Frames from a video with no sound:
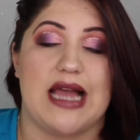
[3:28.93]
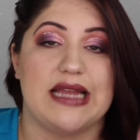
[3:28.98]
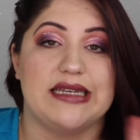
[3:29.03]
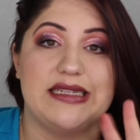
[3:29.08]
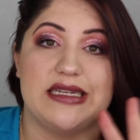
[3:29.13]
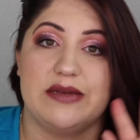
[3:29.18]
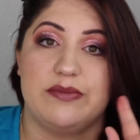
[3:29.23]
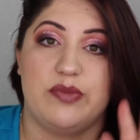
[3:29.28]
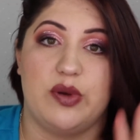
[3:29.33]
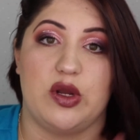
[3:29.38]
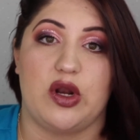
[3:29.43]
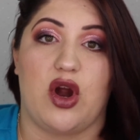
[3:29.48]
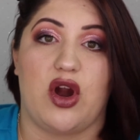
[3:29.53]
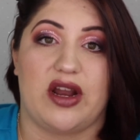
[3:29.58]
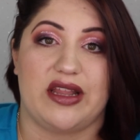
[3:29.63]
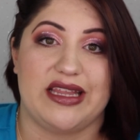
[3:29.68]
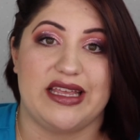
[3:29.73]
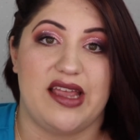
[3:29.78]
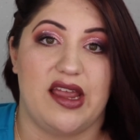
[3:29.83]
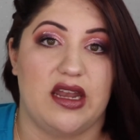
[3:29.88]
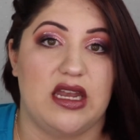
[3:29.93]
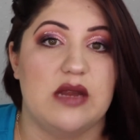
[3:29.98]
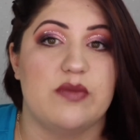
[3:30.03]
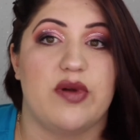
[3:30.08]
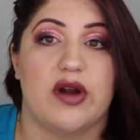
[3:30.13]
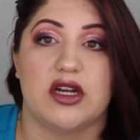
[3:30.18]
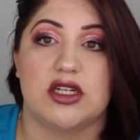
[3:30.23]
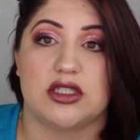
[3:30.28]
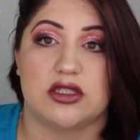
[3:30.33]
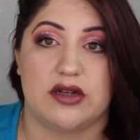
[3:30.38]
I didn't put hardly any
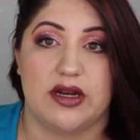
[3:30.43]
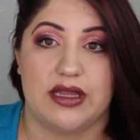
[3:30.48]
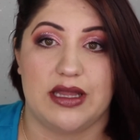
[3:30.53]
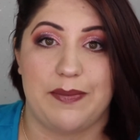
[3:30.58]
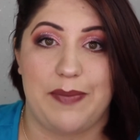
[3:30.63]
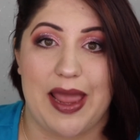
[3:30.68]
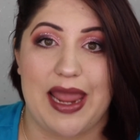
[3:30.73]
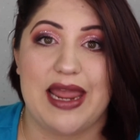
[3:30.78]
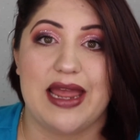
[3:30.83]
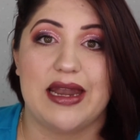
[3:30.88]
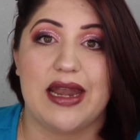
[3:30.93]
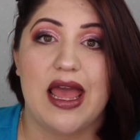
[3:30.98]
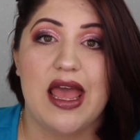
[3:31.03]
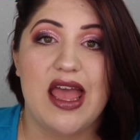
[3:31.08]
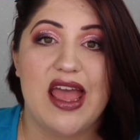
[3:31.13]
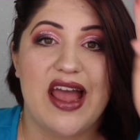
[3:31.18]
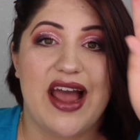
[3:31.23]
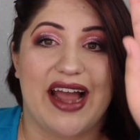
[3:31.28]
pressure in the pan.